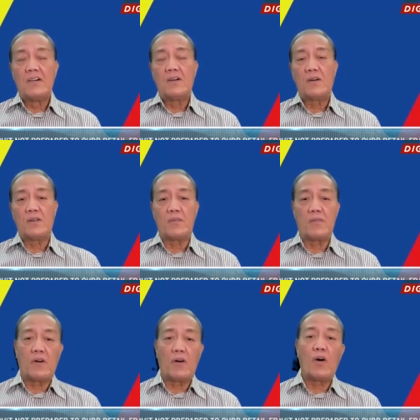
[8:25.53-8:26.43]
on
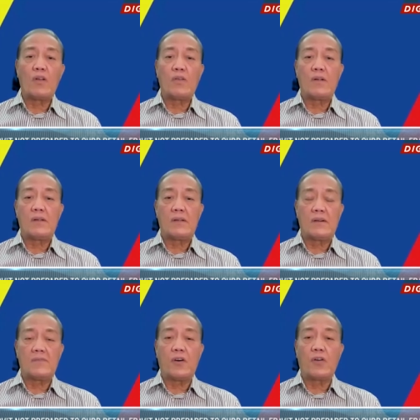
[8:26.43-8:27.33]
all
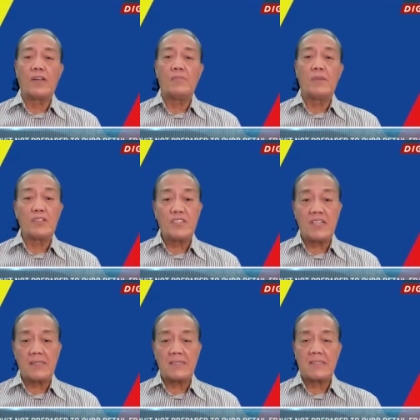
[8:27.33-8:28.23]
uh, foreign
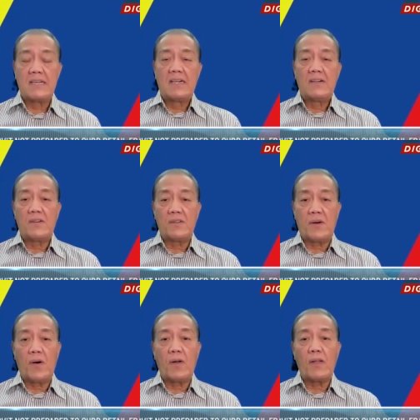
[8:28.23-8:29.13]
merchants on
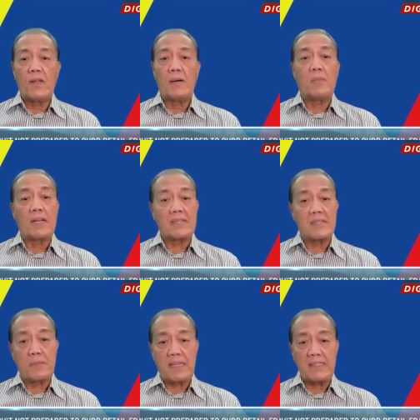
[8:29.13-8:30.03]
all uh,
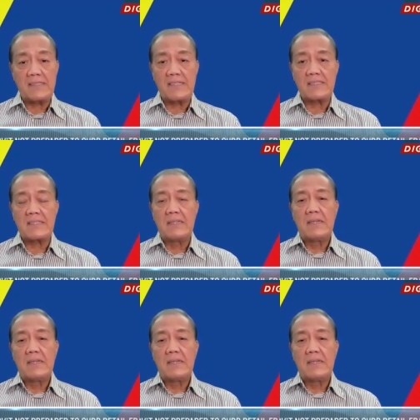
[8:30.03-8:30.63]
marketplaces.